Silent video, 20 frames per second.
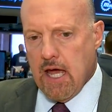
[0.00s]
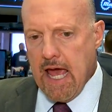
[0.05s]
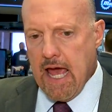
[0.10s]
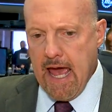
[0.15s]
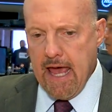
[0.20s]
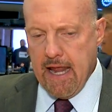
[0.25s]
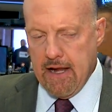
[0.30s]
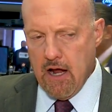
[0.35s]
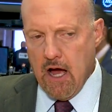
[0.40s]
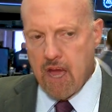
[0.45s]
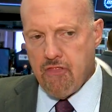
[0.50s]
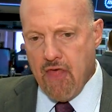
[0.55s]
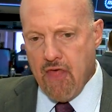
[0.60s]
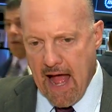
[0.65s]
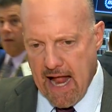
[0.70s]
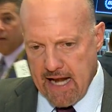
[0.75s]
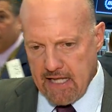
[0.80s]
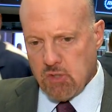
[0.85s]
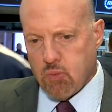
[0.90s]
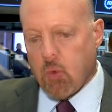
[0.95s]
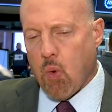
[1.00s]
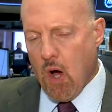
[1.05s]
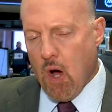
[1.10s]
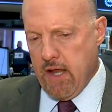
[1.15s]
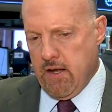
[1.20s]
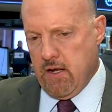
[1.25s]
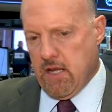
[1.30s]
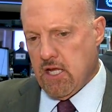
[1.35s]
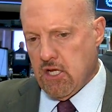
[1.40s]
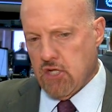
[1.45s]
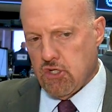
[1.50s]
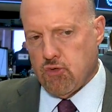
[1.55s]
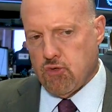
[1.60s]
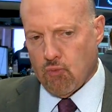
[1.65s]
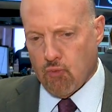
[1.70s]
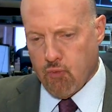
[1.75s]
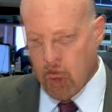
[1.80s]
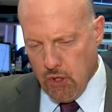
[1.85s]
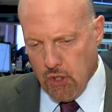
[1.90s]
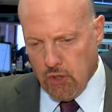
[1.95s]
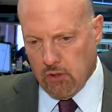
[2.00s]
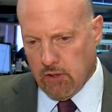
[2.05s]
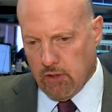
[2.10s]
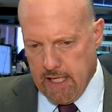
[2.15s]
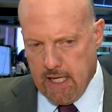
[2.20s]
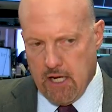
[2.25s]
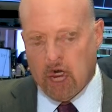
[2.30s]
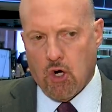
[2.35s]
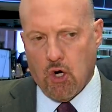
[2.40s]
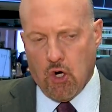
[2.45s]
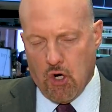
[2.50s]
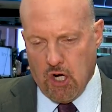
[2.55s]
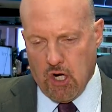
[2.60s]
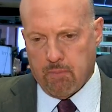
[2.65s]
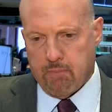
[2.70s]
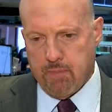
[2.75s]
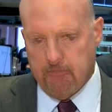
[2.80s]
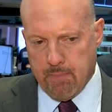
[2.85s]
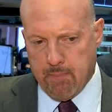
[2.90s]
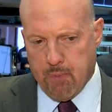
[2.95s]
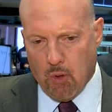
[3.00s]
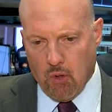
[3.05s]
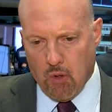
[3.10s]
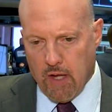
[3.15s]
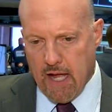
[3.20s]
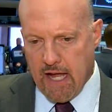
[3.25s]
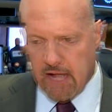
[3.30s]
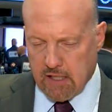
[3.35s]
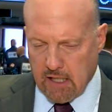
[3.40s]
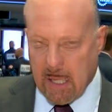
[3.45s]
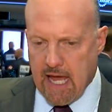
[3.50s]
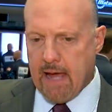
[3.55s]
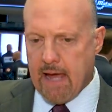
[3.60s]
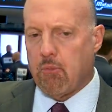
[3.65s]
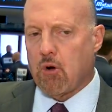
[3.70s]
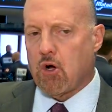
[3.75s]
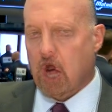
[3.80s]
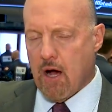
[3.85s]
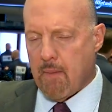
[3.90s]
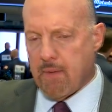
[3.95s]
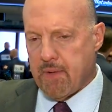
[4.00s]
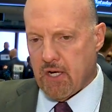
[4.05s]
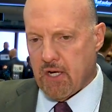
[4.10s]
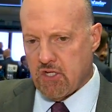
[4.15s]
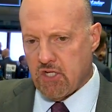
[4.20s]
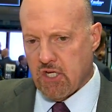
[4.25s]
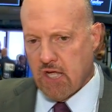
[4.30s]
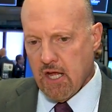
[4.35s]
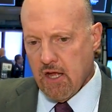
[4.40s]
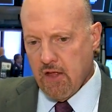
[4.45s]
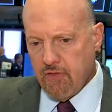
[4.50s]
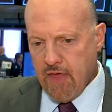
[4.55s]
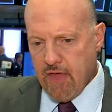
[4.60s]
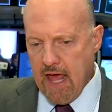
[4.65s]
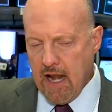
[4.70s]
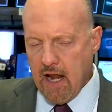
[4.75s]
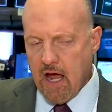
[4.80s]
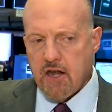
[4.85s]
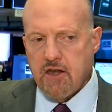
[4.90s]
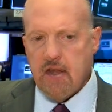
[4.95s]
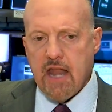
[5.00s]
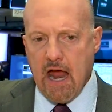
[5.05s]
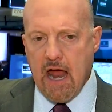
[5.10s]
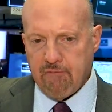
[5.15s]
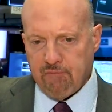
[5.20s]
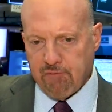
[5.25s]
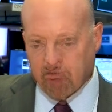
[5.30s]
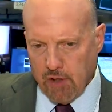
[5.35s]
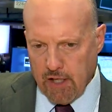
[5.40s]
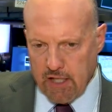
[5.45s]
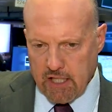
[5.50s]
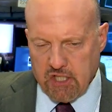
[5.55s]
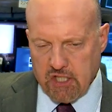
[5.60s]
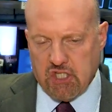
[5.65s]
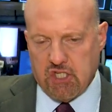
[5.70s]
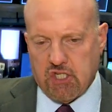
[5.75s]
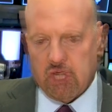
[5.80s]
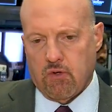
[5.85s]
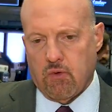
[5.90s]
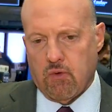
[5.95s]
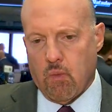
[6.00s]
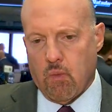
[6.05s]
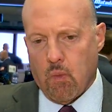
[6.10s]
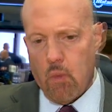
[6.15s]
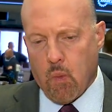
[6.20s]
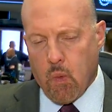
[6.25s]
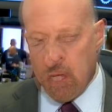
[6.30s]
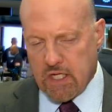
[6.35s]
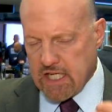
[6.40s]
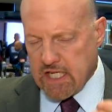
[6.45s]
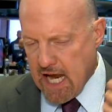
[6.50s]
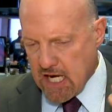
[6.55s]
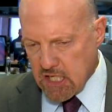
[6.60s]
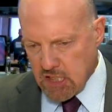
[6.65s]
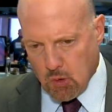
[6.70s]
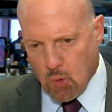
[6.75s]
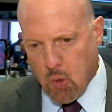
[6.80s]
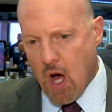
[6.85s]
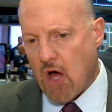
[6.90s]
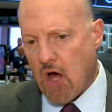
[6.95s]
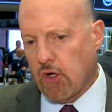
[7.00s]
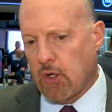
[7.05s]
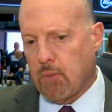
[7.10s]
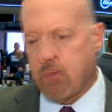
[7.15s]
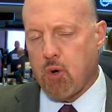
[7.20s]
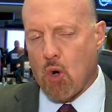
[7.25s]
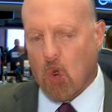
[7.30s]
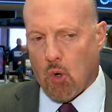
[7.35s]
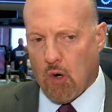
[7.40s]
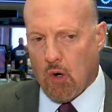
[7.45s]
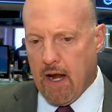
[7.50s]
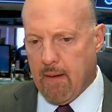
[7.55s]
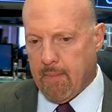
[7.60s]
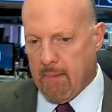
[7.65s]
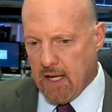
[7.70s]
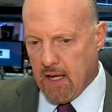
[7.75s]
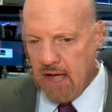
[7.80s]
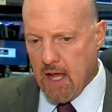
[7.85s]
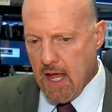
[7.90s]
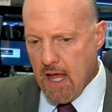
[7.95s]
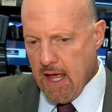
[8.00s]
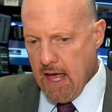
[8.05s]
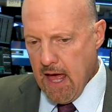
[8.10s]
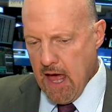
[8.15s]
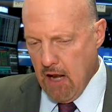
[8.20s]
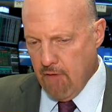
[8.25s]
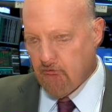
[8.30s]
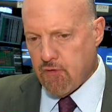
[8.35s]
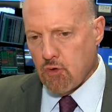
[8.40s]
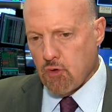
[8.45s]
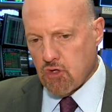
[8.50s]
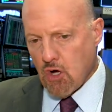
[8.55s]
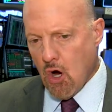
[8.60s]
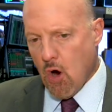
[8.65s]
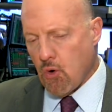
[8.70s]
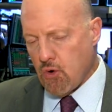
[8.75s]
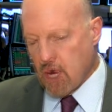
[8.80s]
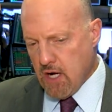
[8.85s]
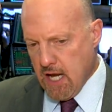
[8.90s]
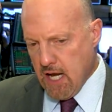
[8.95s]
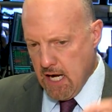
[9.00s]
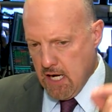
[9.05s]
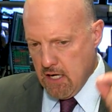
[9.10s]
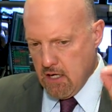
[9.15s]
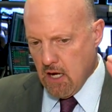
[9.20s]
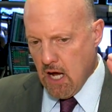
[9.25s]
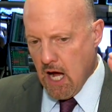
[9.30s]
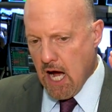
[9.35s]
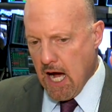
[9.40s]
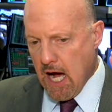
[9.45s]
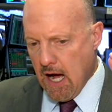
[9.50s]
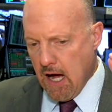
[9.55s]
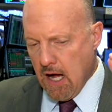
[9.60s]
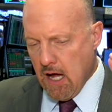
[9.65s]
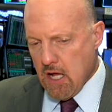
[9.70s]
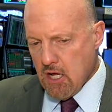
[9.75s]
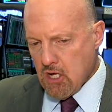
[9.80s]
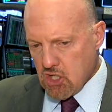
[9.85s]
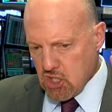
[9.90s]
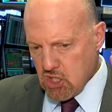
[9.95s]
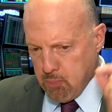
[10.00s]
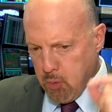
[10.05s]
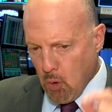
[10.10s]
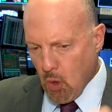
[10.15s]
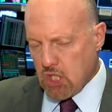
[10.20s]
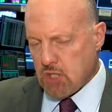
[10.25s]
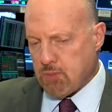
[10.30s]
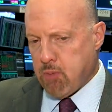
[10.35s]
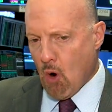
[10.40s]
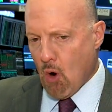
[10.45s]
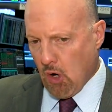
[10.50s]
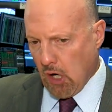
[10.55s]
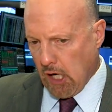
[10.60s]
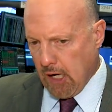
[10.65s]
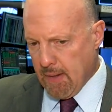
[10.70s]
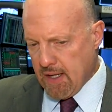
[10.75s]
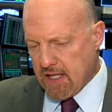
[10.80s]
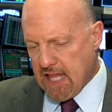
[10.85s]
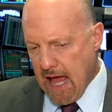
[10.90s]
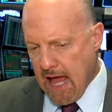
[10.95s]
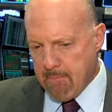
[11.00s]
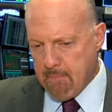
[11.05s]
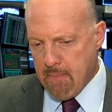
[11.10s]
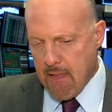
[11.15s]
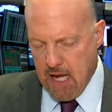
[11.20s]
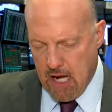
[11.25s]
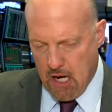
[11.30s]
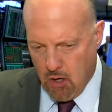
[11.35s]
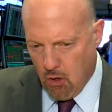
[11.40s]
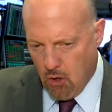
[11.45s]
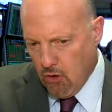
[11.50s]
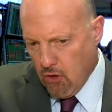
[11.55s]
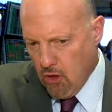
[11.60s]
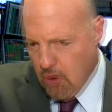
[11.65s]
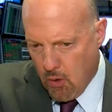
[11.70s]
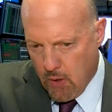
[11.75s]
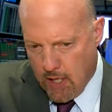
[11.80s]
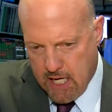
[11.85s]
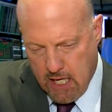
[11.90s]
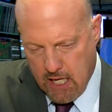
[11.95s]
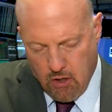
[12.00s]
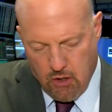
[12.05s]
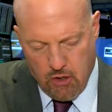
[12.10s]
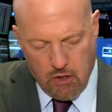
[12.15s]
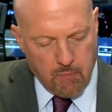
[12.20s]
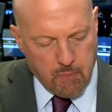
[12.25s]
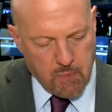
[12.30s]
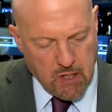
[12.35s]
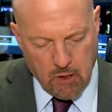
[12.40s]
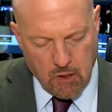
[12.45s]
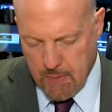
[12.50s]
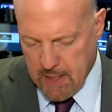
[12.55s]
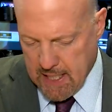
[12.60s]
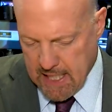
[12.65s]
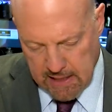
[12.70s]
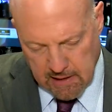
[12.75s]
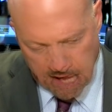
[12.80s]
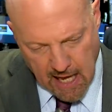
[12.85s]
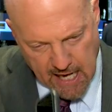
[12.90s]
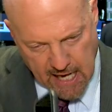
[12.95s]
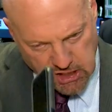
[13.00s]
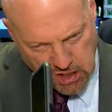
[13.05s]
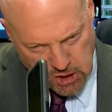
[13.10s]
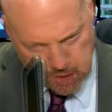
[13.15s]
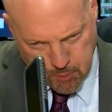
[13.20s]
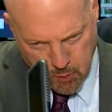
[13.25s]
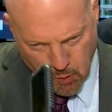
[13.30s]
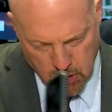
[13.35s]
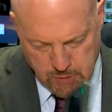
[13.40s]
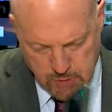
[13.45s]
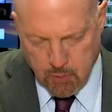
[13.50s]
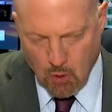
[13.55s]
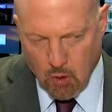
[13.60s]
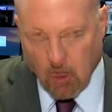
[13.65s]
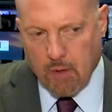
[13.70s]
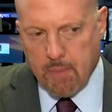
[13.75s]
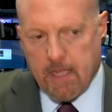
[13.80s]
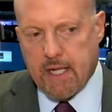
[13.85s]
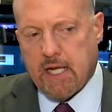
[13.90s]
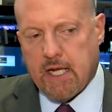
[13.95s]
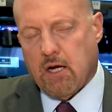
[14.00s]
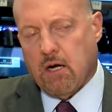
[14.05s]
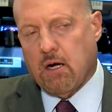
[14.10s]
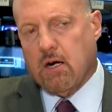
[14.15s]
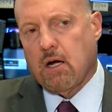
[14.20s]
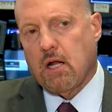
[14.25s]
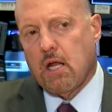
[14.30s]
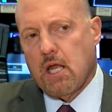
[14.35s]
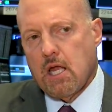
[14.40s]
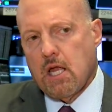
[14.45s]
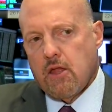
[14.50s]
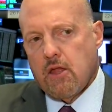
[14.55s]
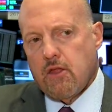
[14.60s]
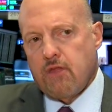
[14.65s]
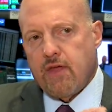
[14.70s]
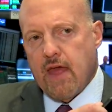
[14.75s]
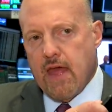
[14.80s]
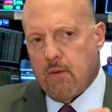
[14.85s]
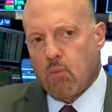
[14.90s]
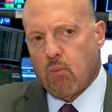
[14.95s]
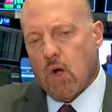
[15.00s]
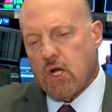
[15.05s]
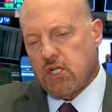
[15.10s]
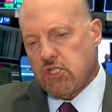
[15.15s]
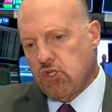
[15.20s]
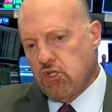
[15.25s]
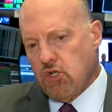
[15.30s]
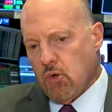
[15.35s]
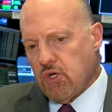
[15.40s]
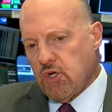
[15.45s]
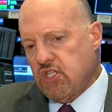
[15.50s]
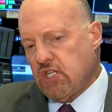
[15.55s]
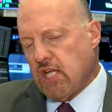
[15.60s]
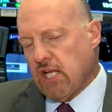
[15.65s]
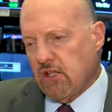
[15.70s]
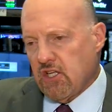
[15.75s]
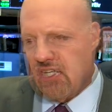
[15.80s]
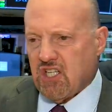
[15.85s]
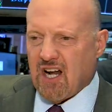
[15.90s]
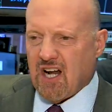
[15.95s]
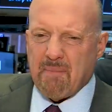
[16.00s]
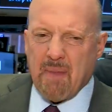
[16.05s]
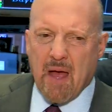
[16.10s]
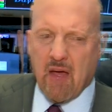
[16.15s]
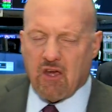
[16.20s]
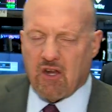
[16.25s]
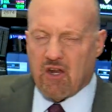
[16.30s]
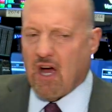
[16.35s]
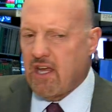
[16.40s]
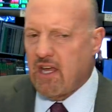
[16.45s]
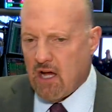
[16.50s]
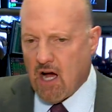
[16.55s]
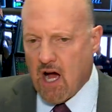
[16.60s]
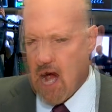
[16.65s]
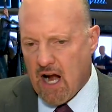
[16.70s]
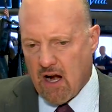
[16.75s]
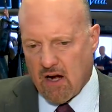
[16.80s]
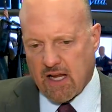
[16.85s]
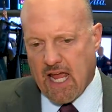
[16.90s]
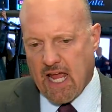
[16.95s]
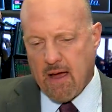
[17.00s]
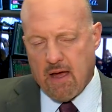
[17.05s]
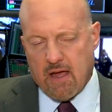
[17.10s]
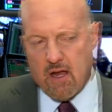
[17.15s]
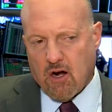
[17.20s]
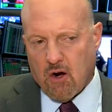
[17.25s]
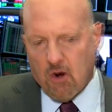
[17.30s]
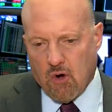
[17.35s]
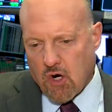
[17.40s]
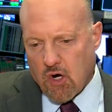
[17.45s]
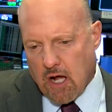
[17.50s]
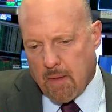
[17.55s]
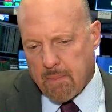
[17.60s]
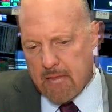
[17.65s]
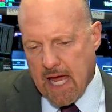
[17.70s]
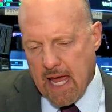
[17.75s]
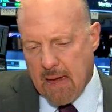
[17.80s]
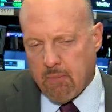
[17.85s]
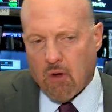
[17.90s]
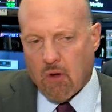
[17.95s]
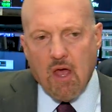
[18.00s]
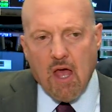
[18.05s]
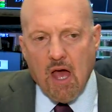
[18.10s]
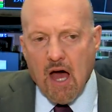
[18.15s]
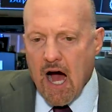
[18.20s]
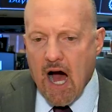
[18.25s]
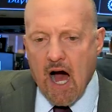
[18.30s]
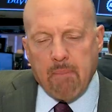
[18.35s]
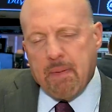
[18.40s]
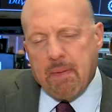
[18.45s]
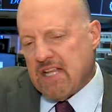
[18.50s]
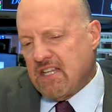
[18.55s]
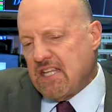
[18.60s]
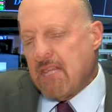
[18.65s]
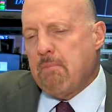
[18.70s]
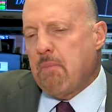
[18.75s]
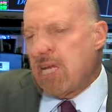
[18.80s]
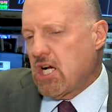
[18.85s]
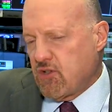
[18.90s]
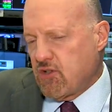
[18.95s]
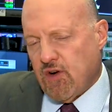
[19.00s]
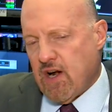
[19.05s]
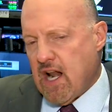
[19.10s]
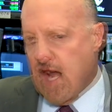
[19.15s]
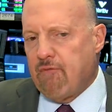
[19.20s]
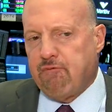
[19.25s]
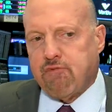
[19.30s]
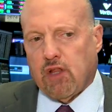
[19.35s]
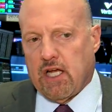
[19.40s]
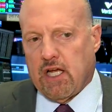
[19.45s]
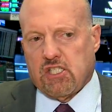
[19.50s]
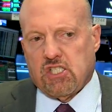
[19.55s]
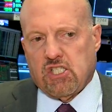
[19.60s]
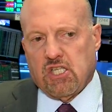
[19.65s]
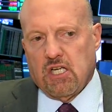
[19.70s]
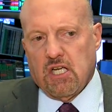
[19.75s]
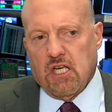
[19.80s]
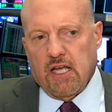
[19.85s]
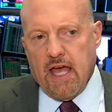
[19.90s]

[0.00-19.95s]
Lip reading: And that's what is really hurting people at the cable companies. That a Netflix, which has quality programming, and if you don't need a sports program at that minute, although here, you know, we get lots of sports programming here, then what you do is you say, listen, I'm not going to hook up cable. I'll pay $10 for Netflix.